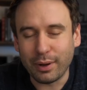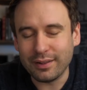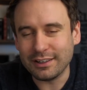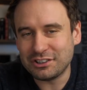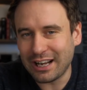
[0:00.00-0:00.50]

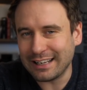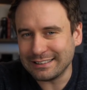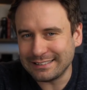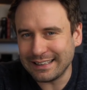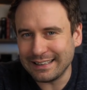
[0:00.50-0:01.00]
But the
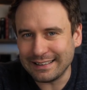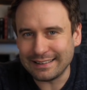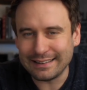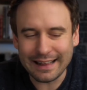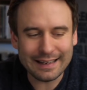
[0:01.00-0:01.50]
challenge
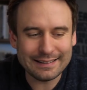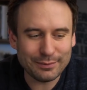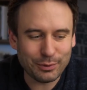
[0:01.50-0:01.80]
is that